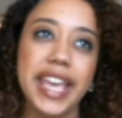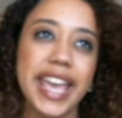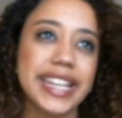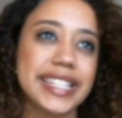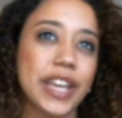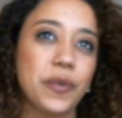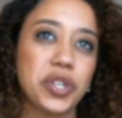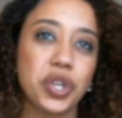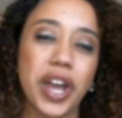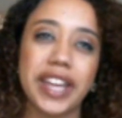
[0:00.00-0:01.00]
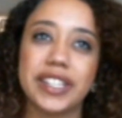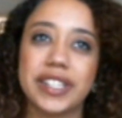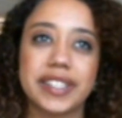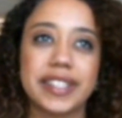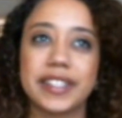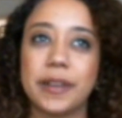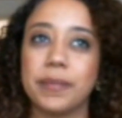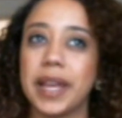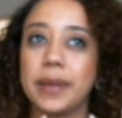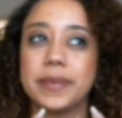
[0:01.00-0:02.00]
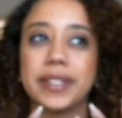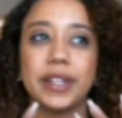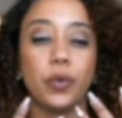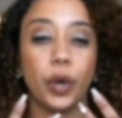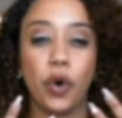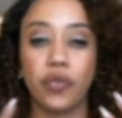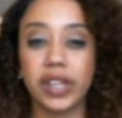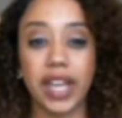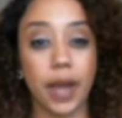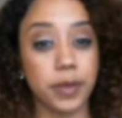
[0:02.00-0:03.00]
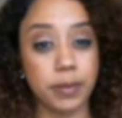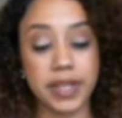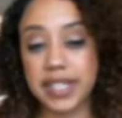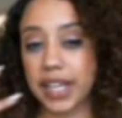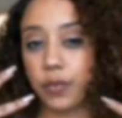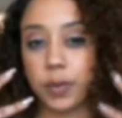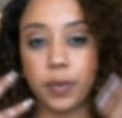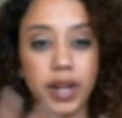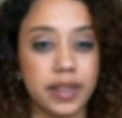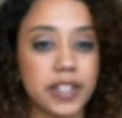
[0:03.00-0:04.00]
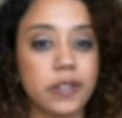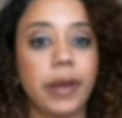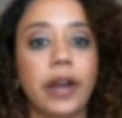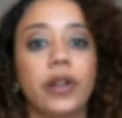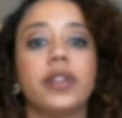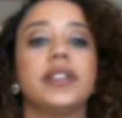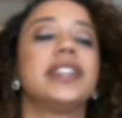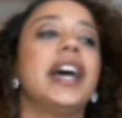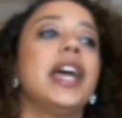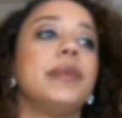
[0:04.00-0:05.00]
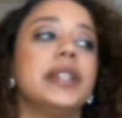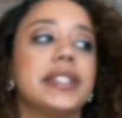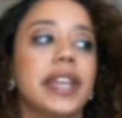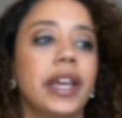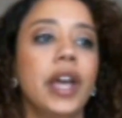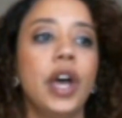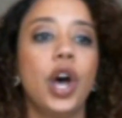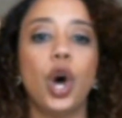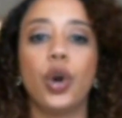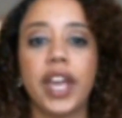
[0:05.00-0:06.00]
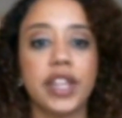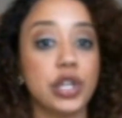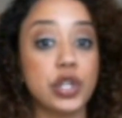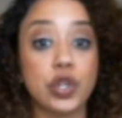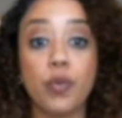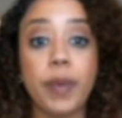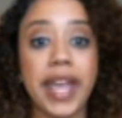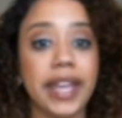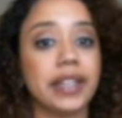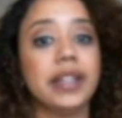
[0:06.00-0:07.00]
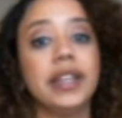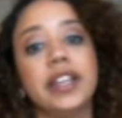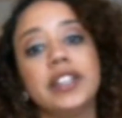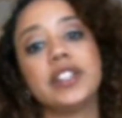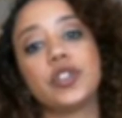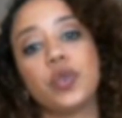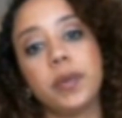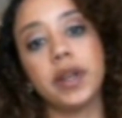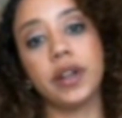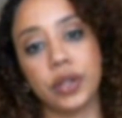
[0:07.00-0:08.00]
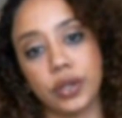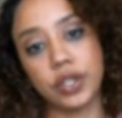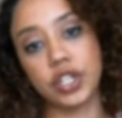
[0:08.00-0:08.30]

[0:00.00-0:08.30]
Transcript: it's like we try to just, sometimes we're overly optimistic and we put on this smile all the time and it's like, okay, there's no pain. Just sweep it under.